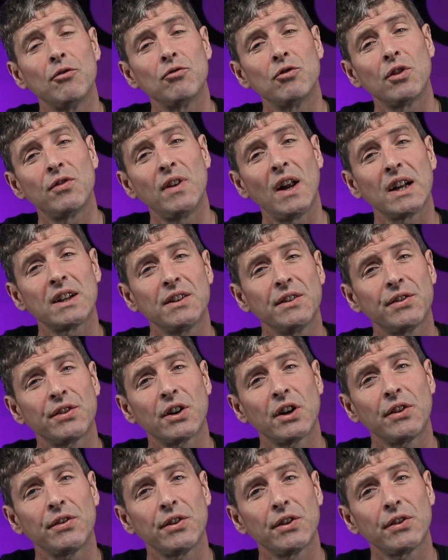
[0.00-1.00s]
reflective
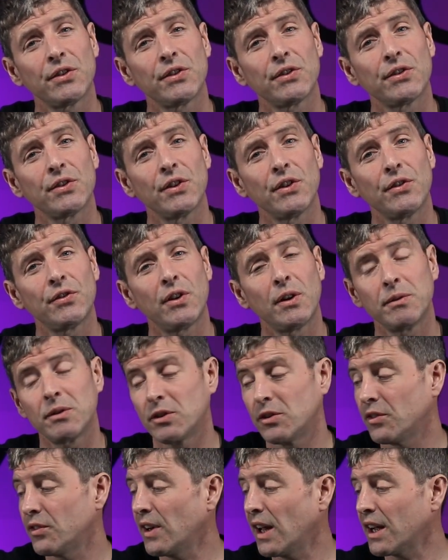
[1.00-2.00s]
surface from the
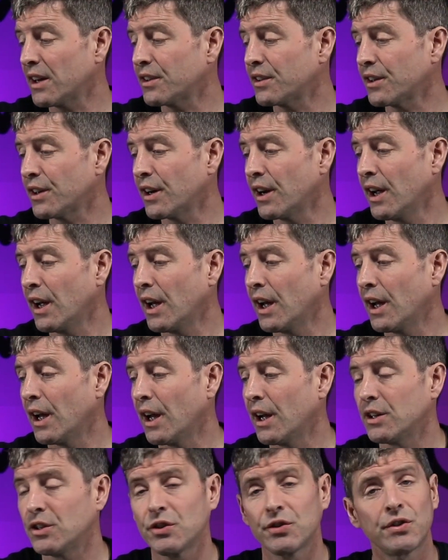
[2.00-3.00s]
reflector,
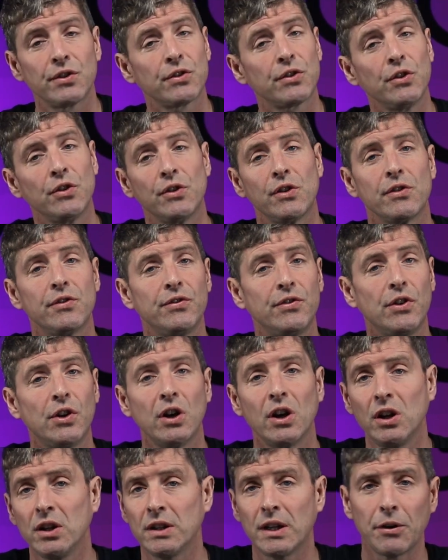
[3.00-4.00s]
just as good as the
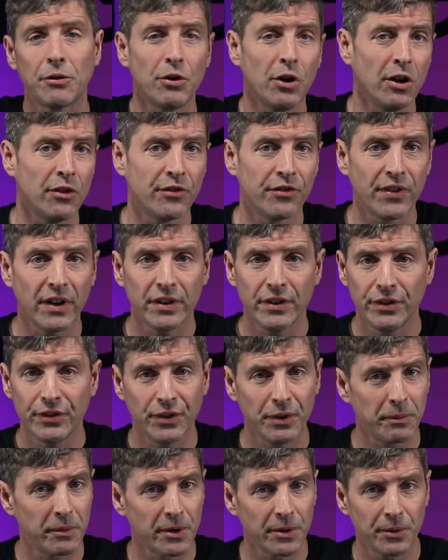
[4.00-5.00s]
foil. They were all very
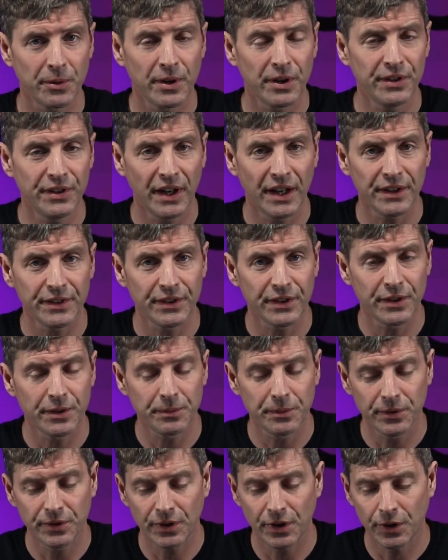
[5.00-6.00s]
similar when I tested them,
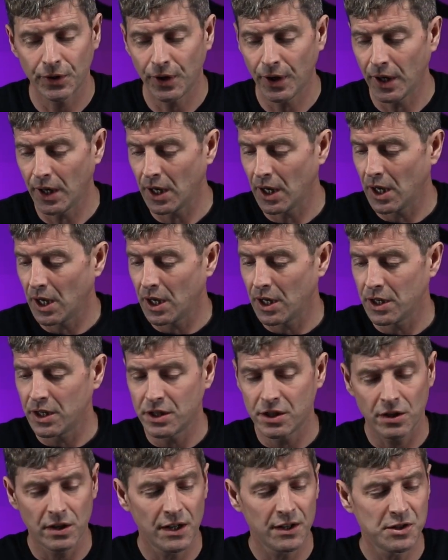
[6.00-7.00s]
so you
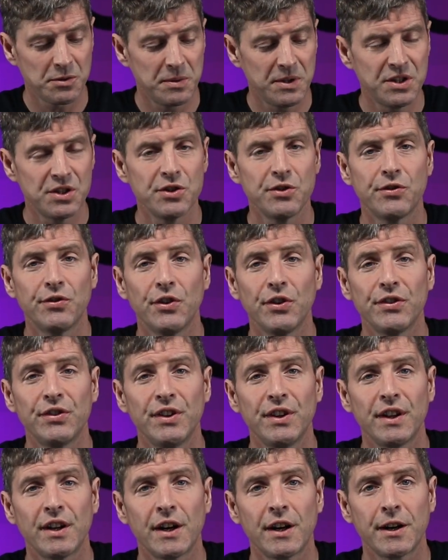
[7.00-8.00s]
don't have to be too
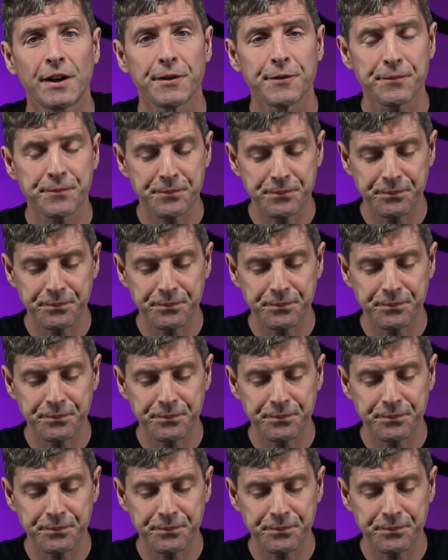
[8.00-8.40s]
fussy there.